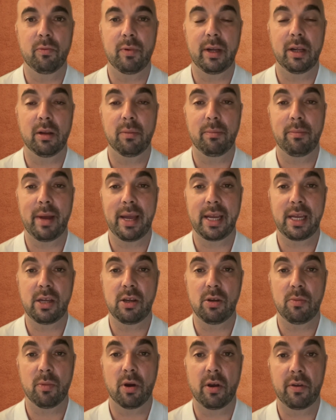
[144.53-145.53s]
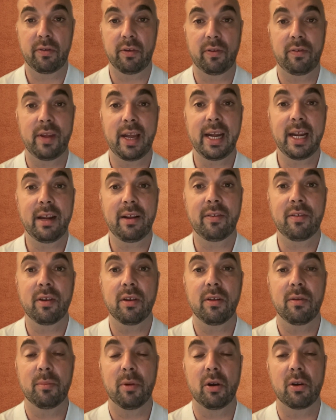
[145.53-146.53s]
will make you more succinct,
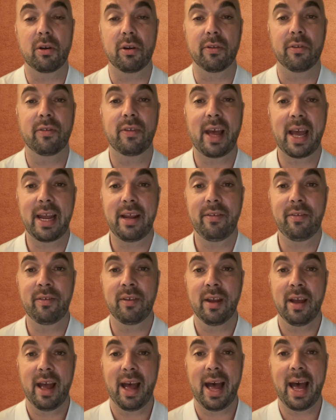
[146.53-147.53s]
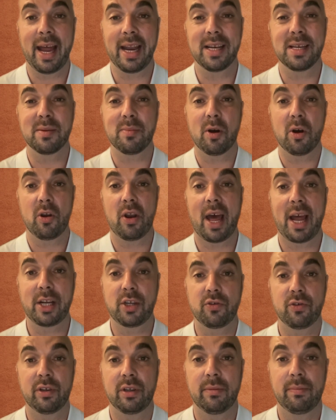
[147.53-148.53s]
more concise, and more
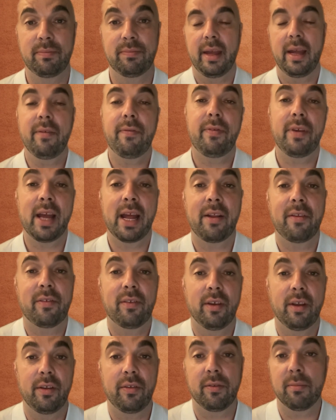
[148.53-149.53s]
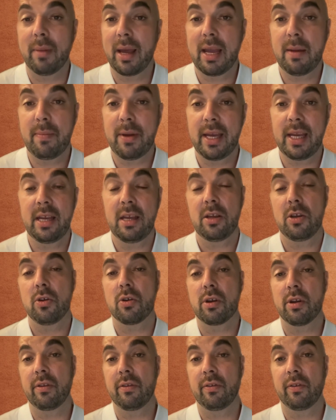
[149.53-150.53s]
natural. If the answer is maybe,
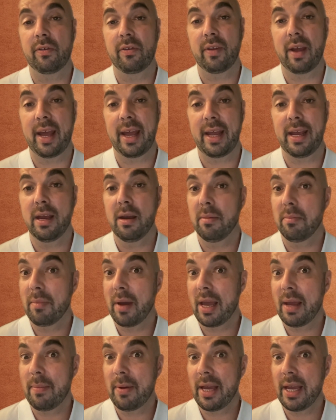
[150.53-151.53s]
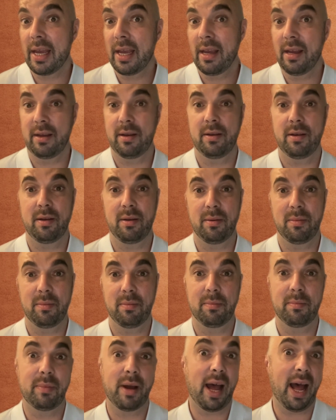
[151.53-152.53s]
you can just say maybe,
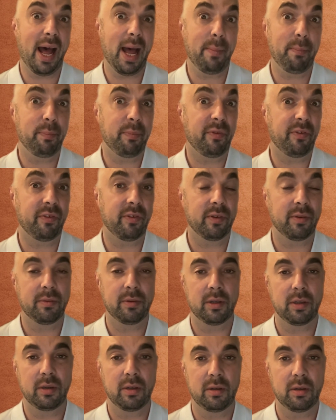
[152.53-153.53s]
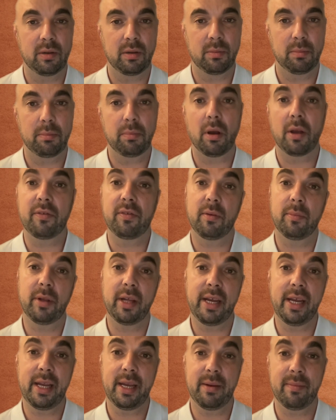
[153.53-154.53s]
perhaps,
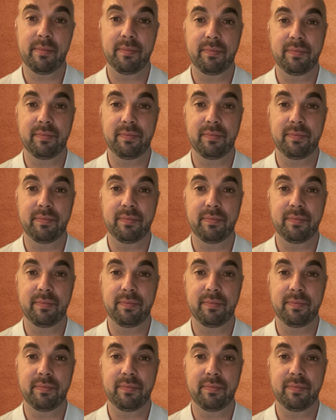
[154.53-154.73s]
possibly.